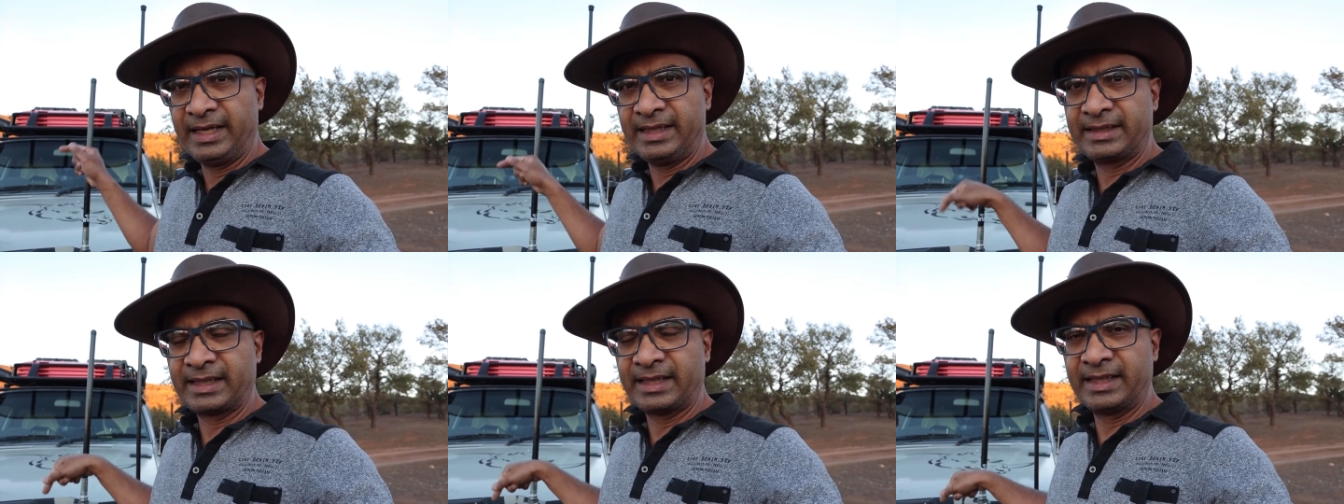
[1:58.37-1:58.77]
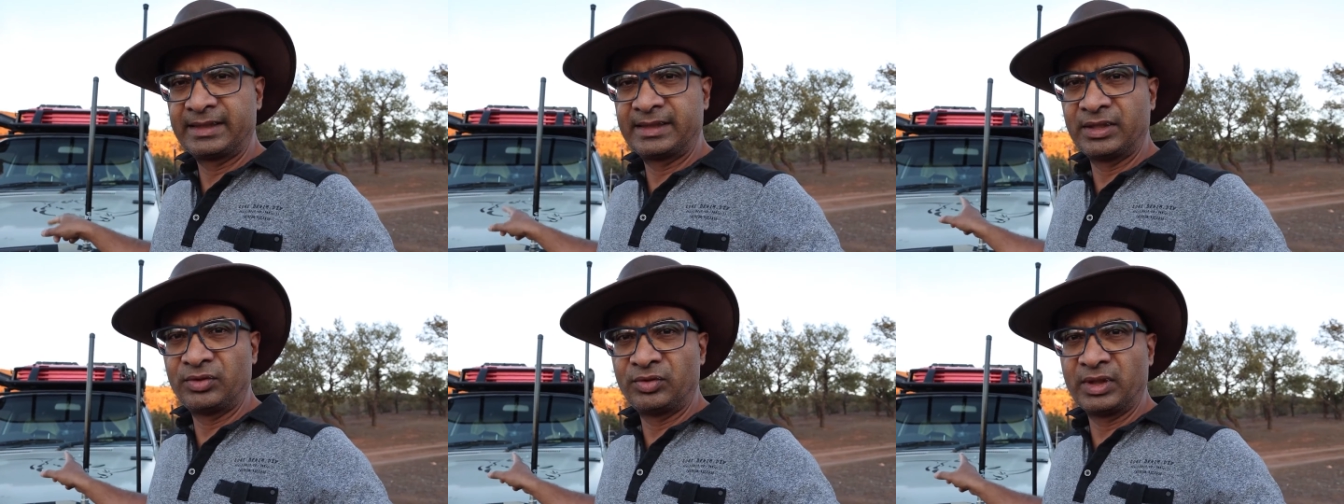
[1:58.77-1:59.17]
it's
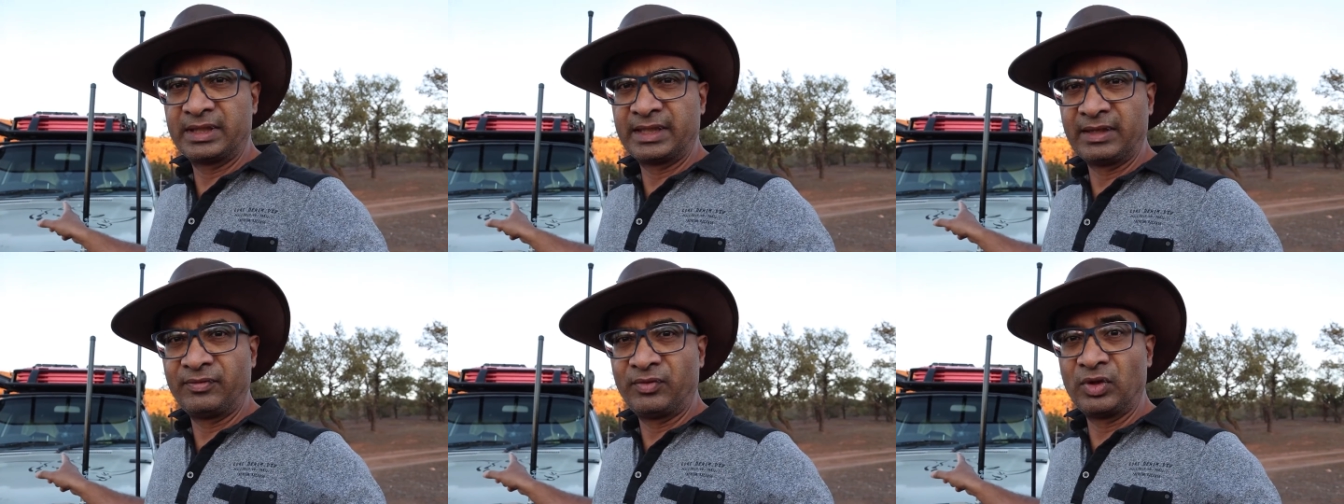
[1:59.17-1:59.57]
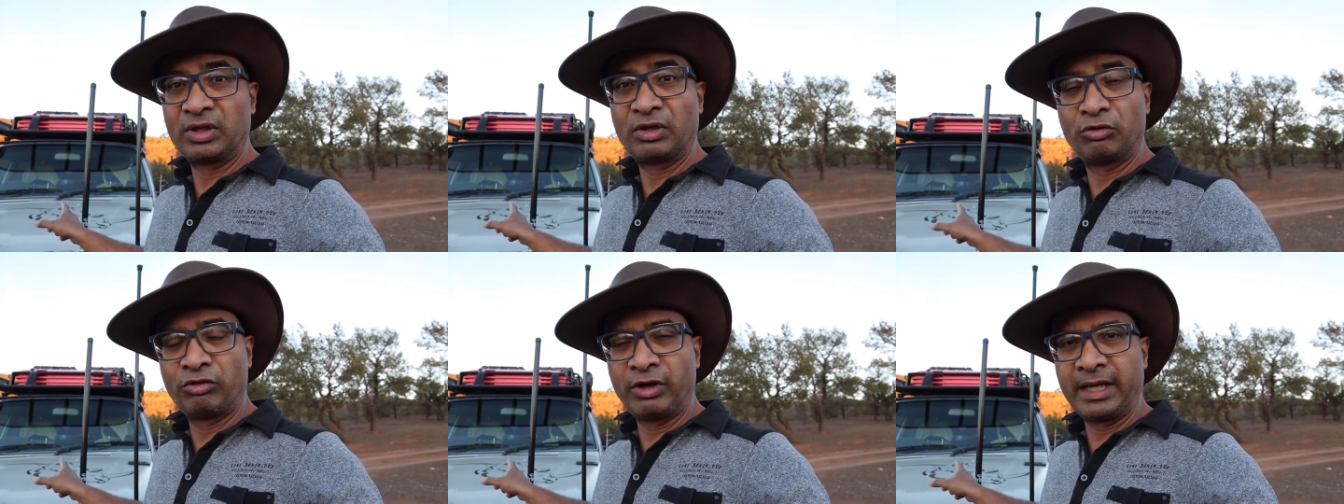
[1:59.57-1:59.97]
connected to a cell
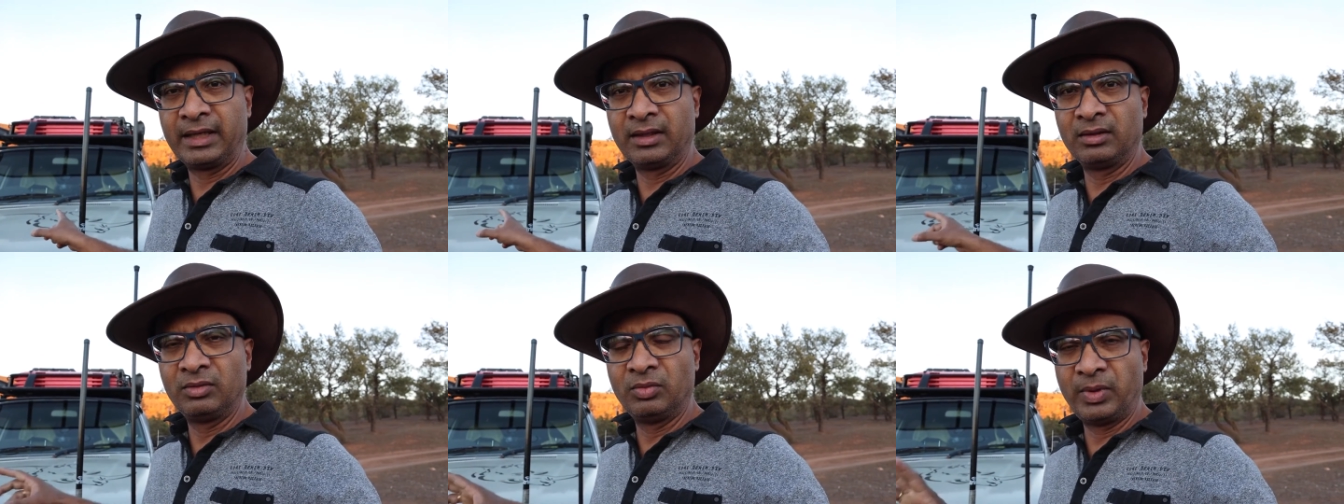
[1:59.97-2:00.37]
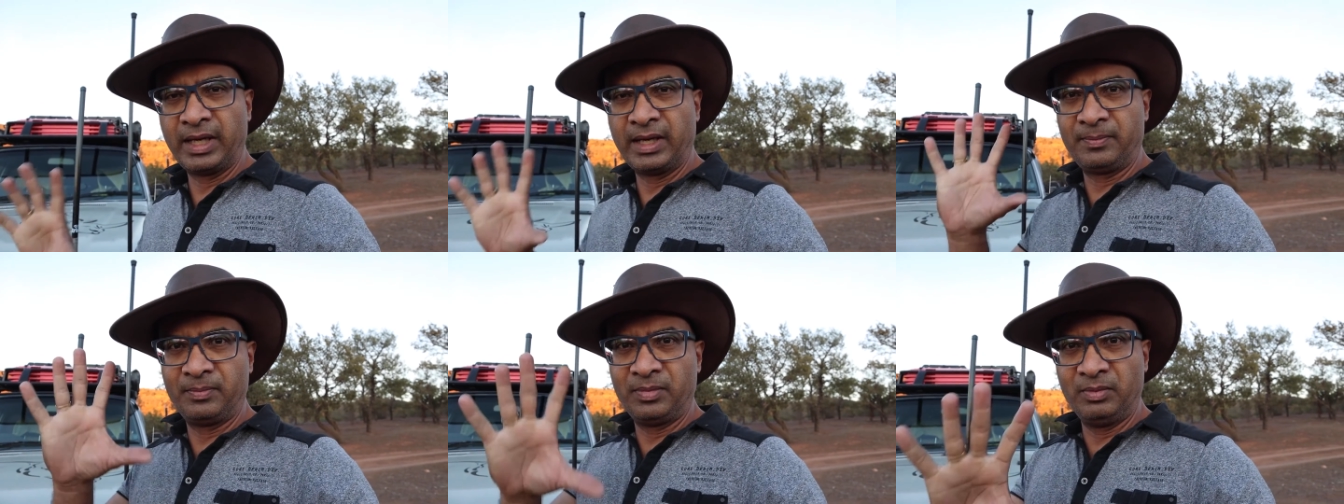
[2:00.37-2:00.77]
phone cradle
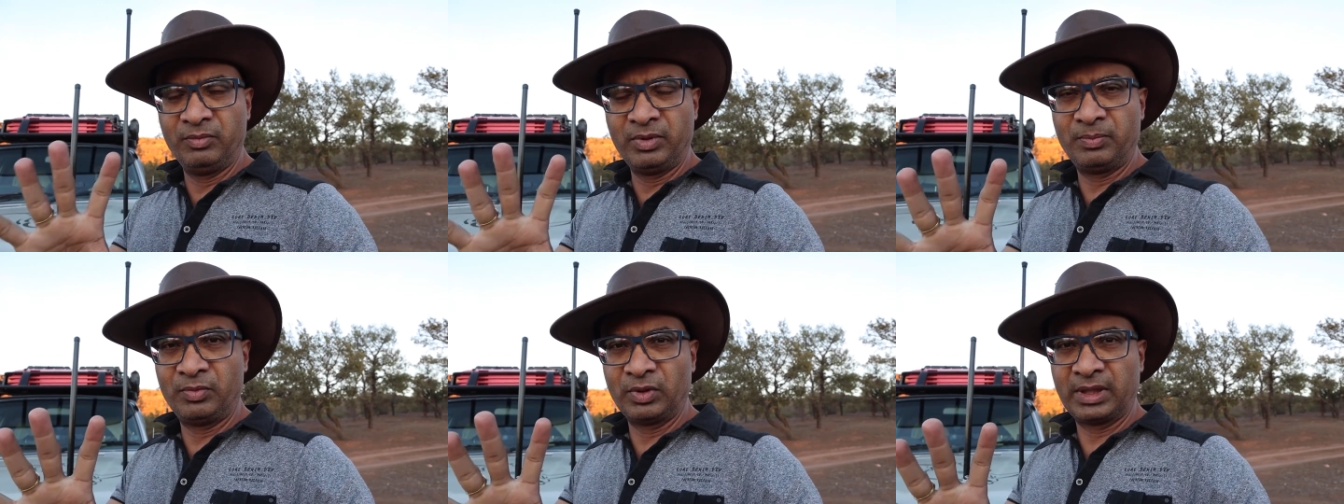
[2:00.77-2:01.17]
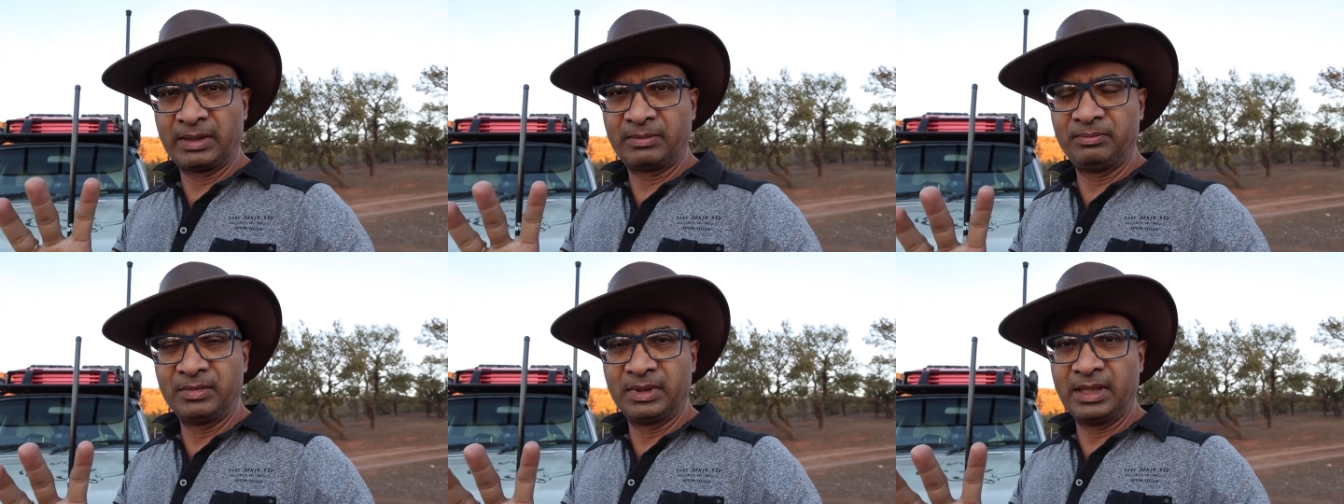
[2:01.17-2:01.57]
where we put
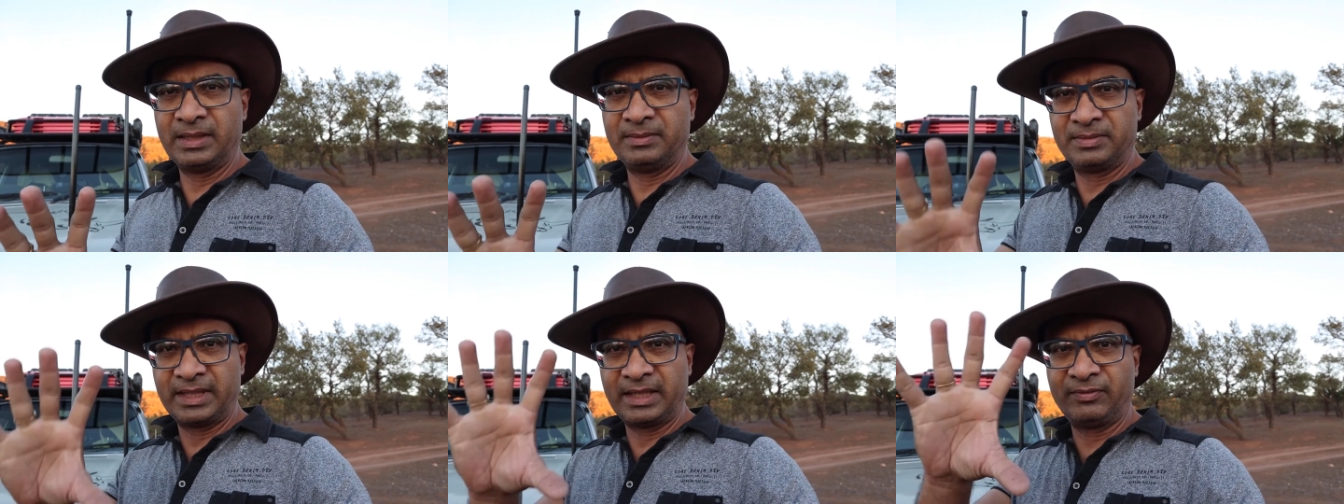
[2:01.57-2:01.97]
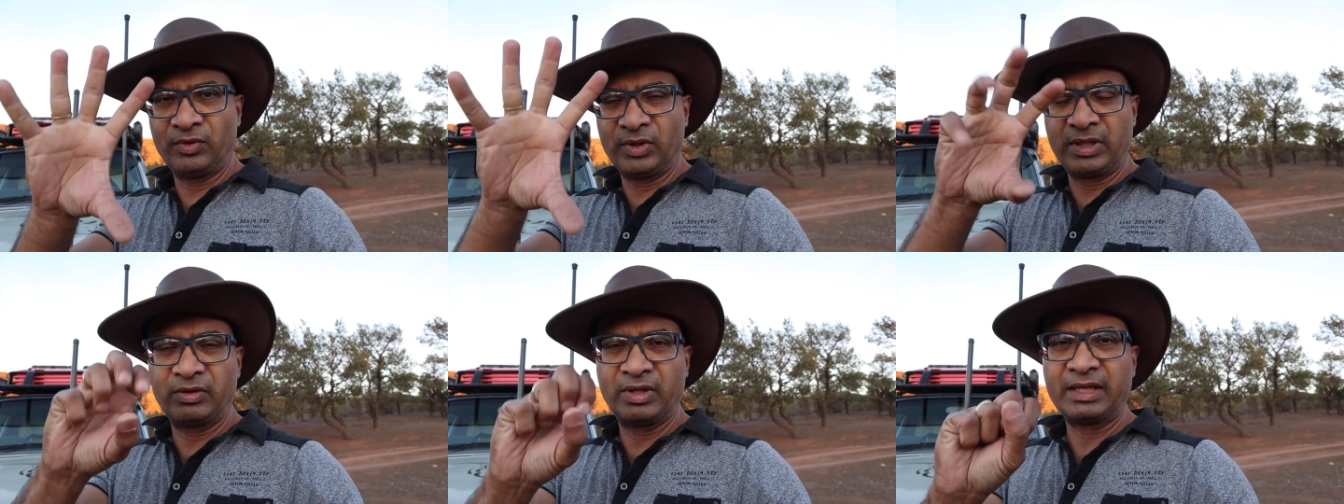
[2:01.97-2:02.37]
the um, cell
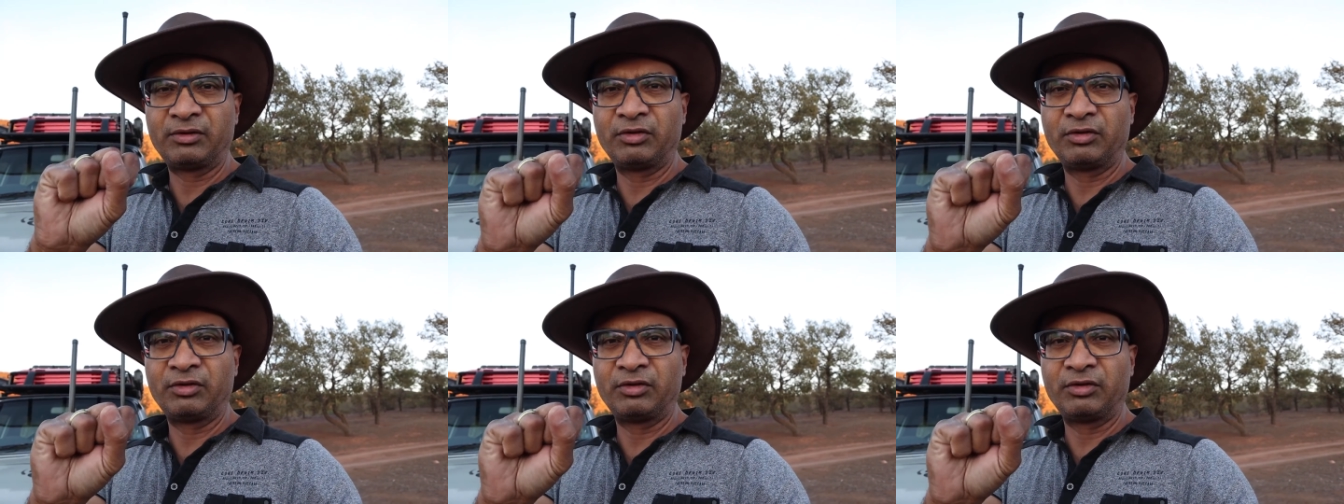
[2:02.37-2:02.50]
phone into the